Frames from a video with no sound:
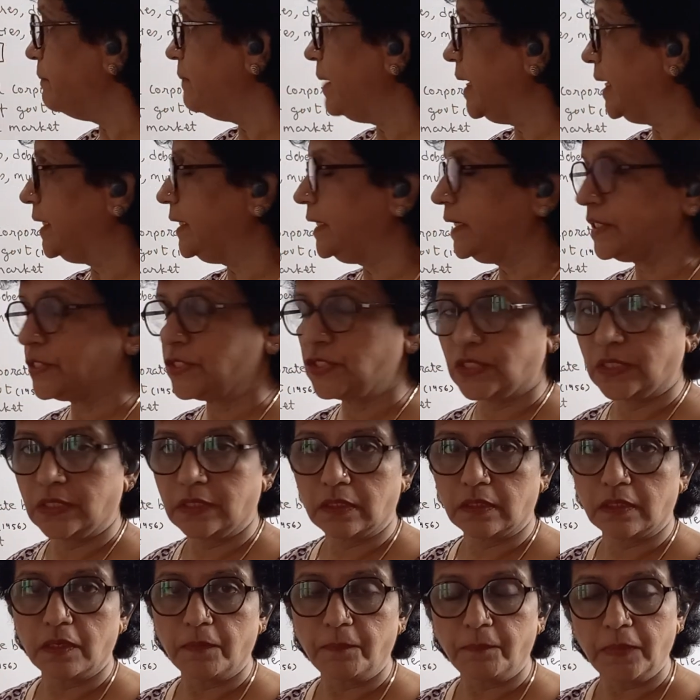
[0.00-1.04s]
manager,
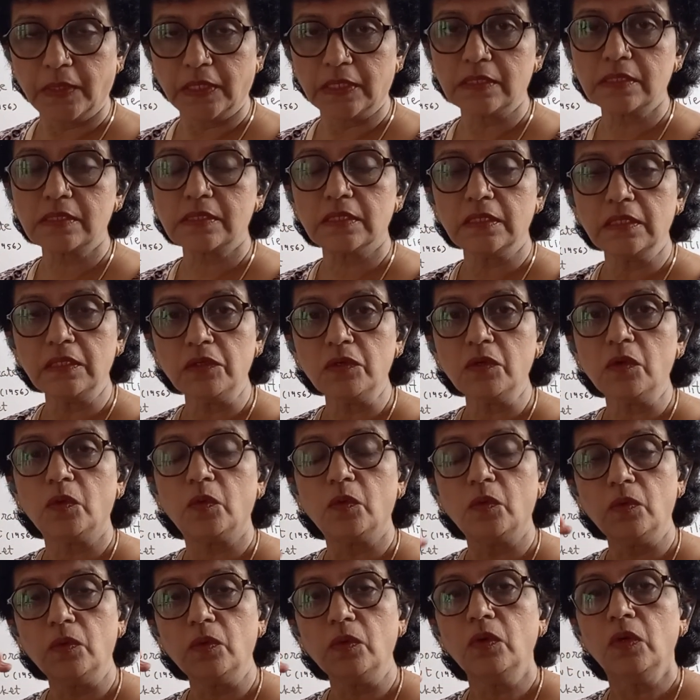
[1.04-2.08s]
the person
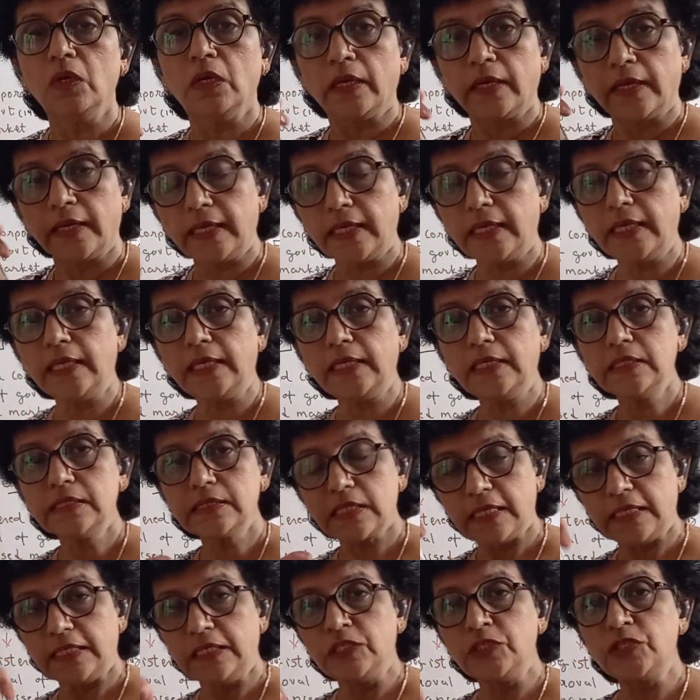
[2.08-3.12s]
who is
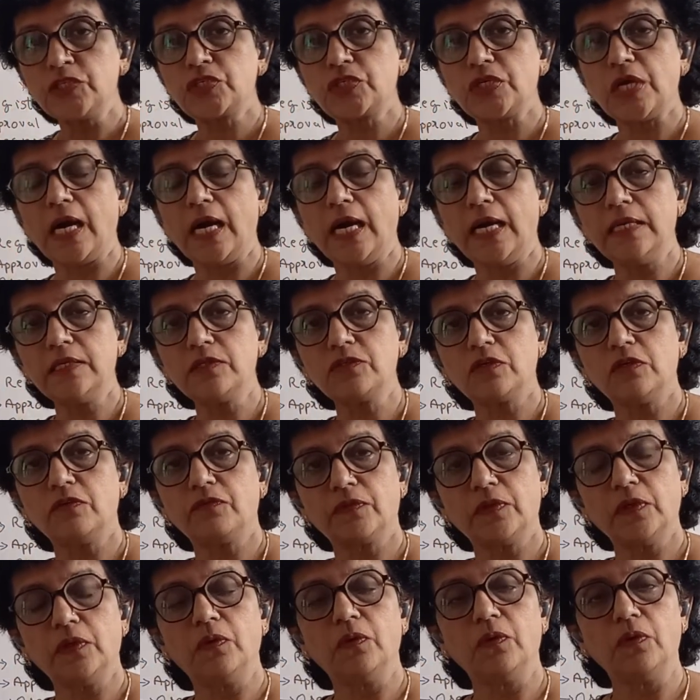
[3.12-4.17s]
in charge of
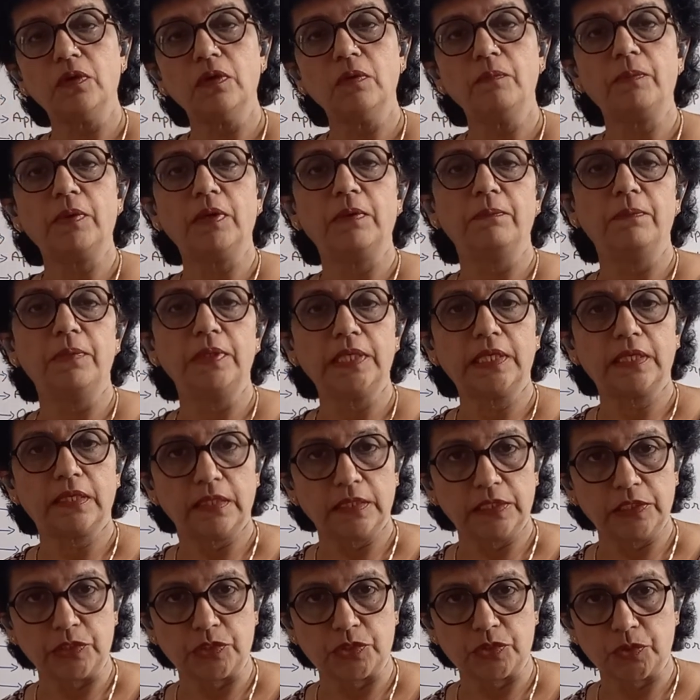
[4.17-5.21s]
the whole public
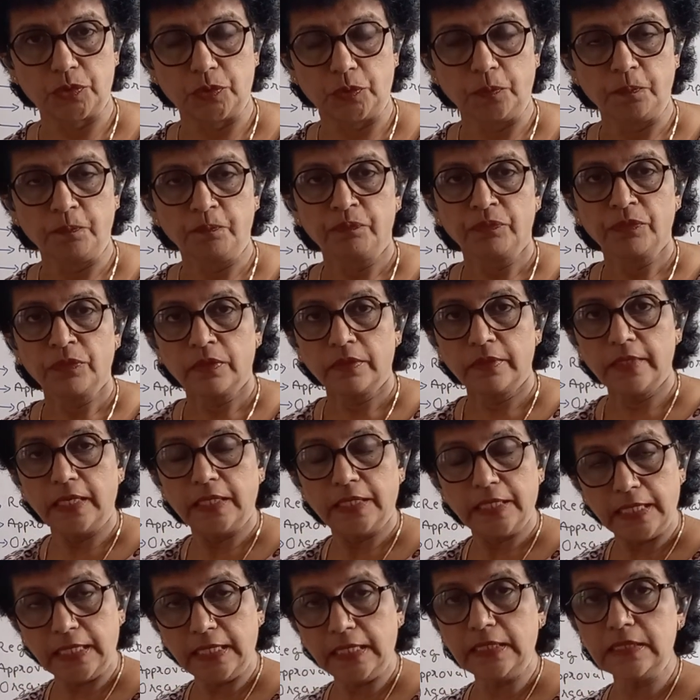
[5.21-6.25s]
issue.
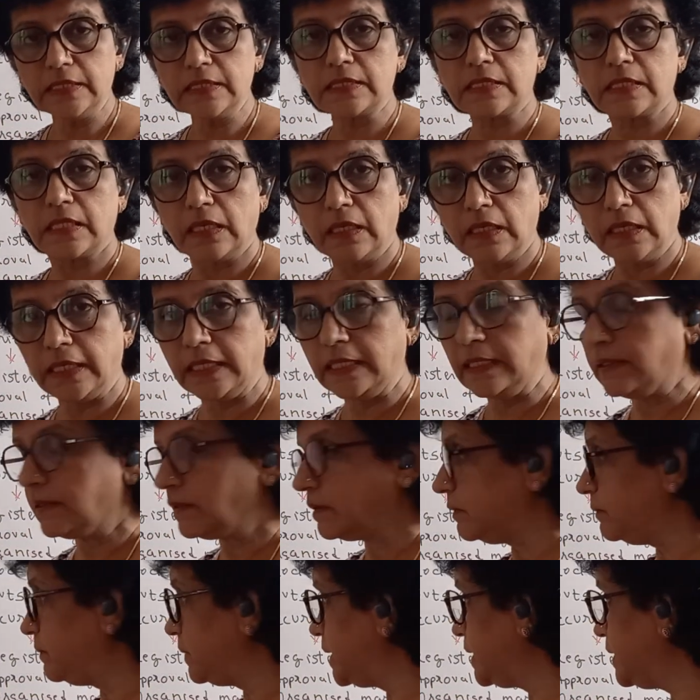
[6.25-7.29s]
He is the
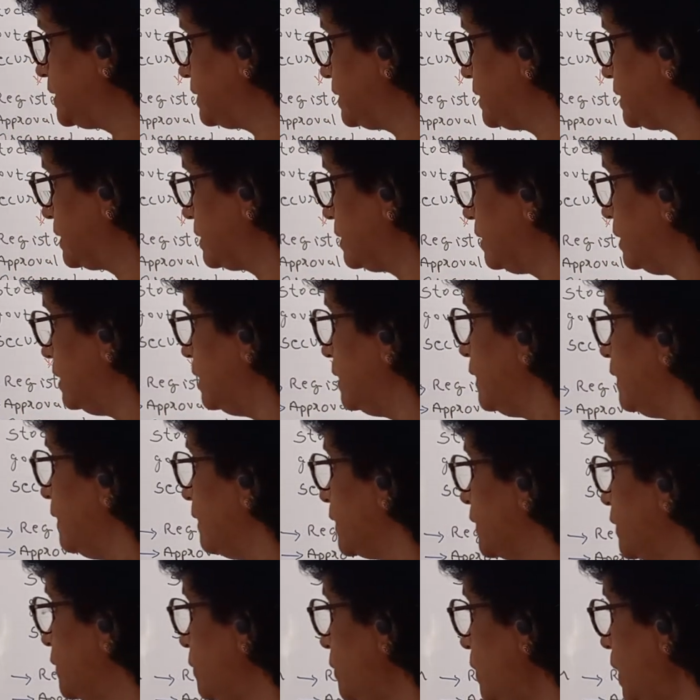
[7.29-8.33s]
intermediator.
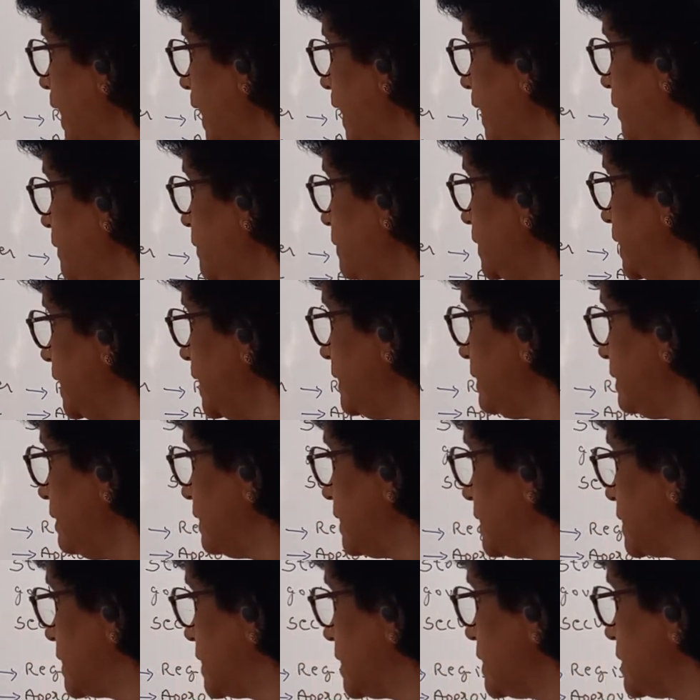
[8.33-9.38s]
You have that
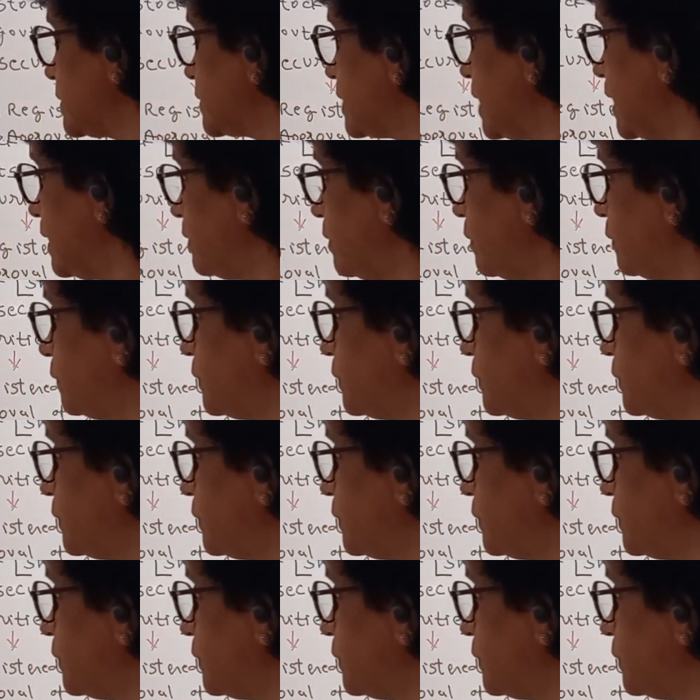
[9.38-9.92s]
registrar